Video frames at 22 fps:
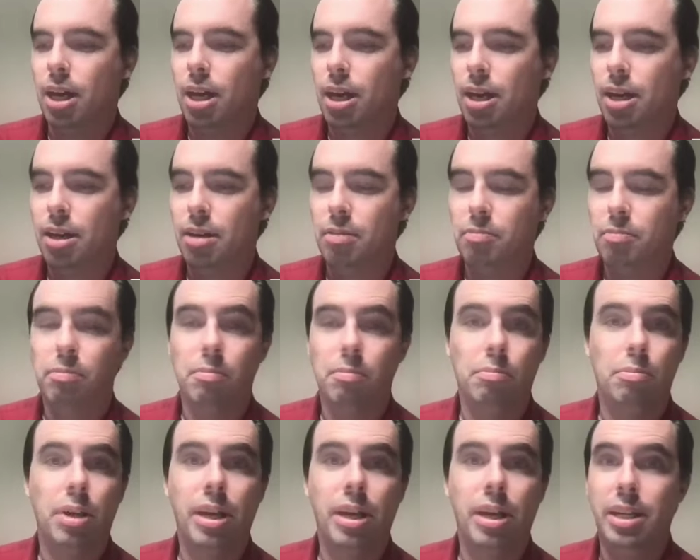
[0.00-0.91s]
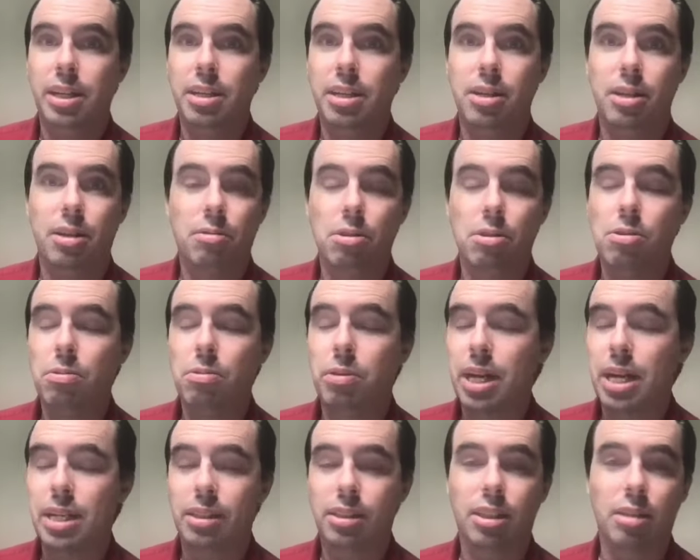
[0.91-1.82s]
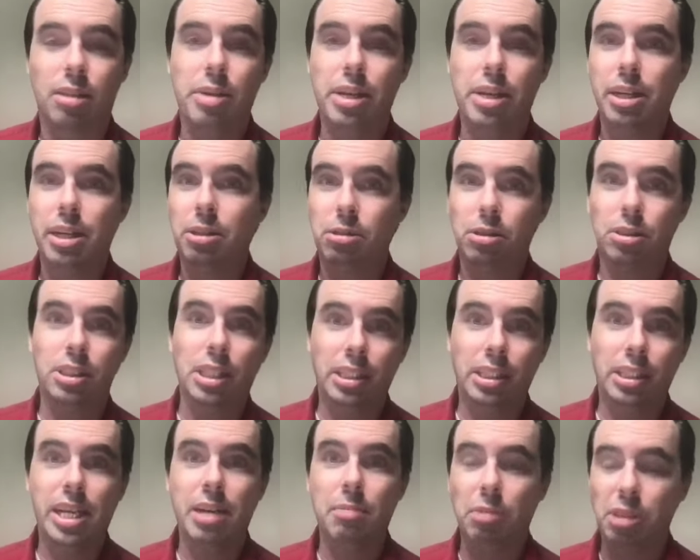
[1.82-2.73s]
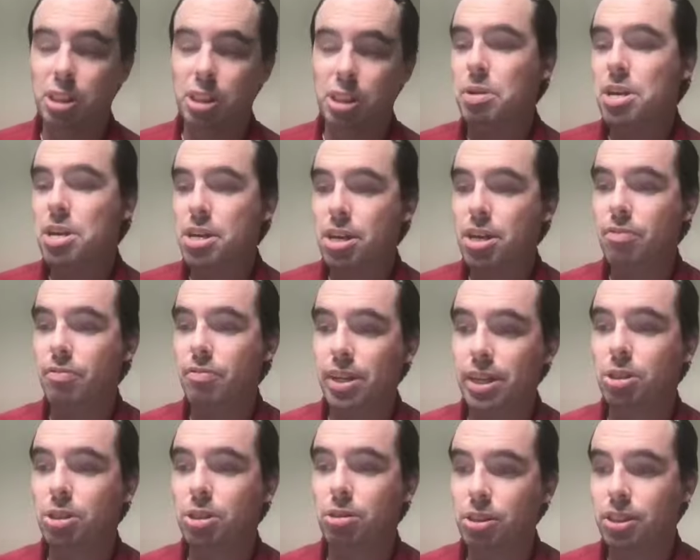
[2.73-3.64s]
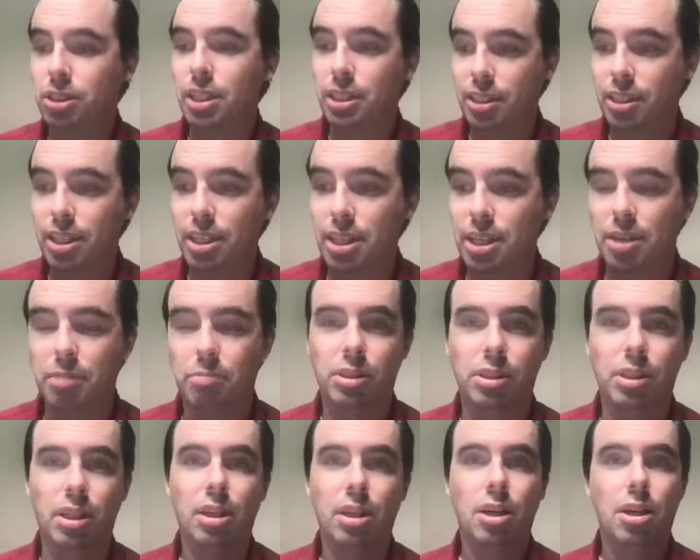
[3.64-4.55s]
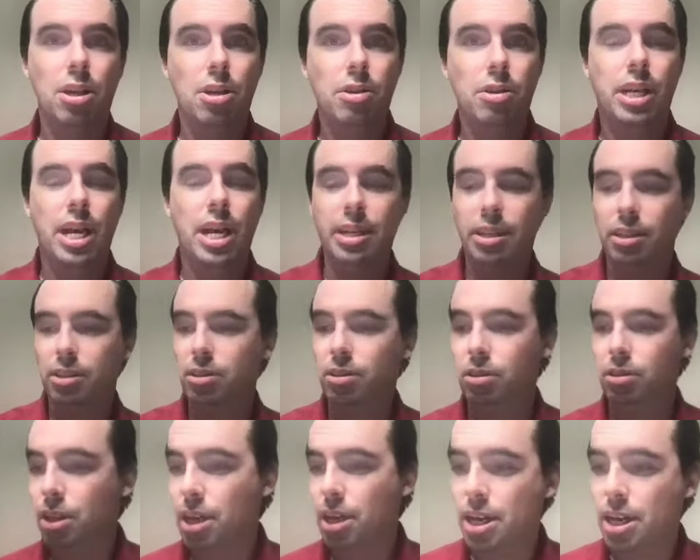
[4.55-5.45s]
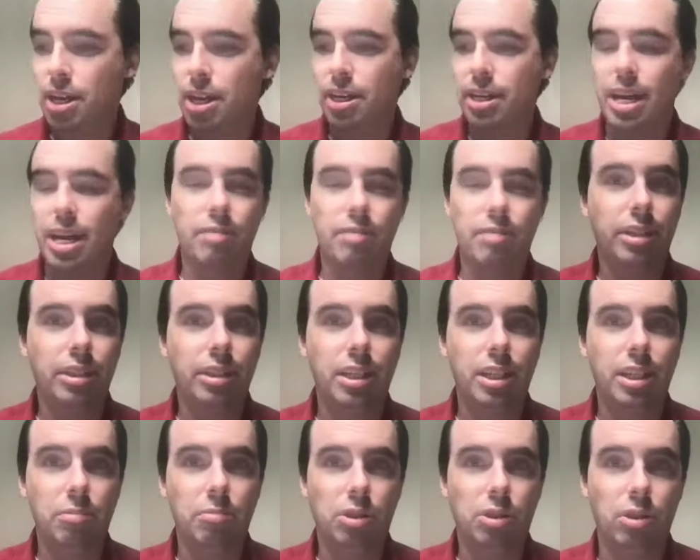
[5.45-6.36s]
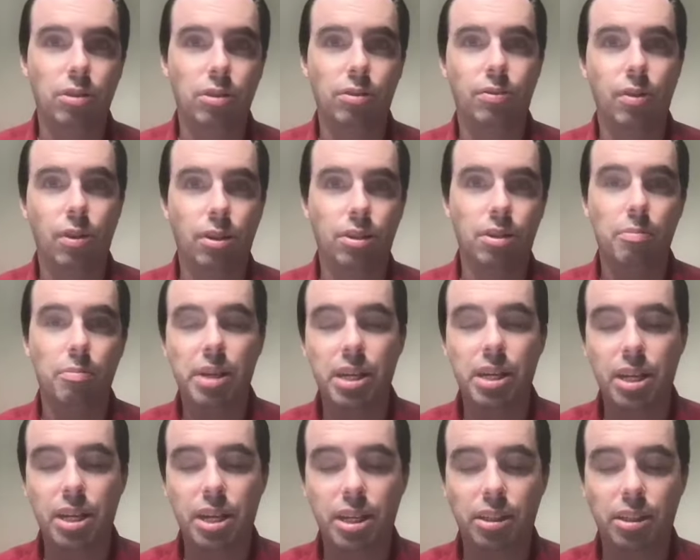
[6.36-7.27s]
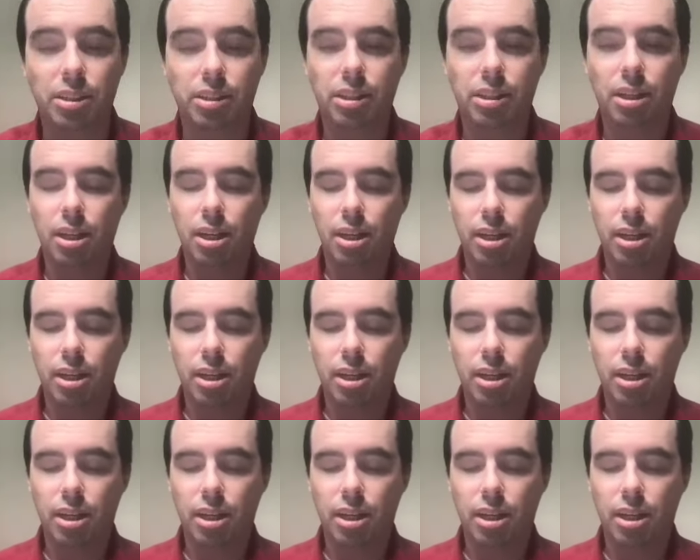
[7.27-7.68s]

Um, but you know, UConn's going to be an interesting team. But speaking of interesting teams, you kind of hit on every team so far in the Big East.